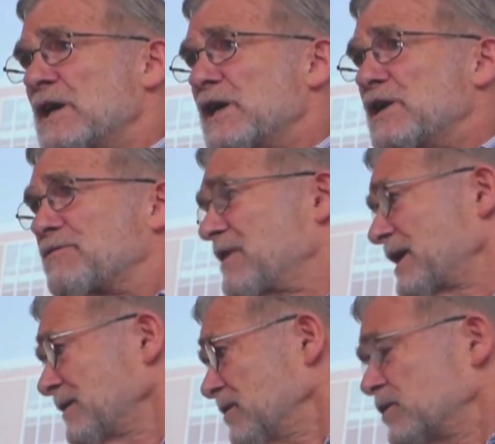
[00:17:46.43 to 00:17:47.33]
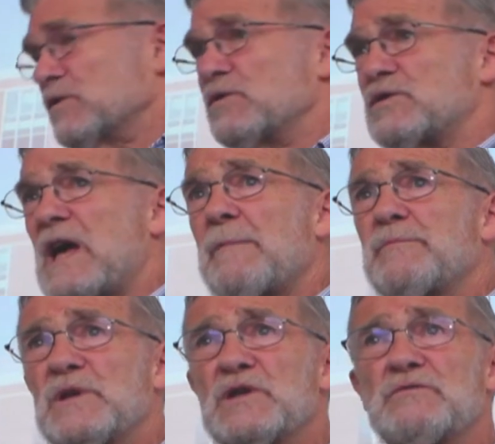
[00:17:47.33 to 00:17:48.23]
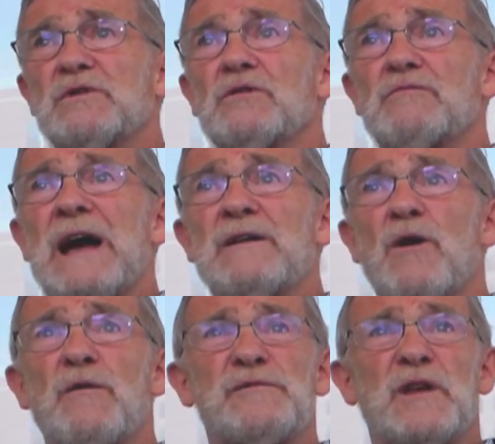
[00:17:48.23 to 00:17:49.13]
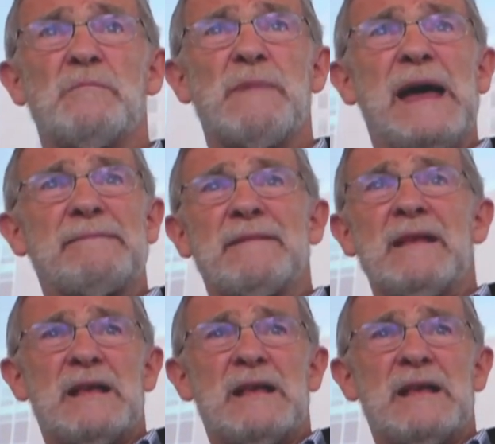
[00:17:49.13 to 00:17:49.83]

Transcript: He threatened to zap Israel right off the mat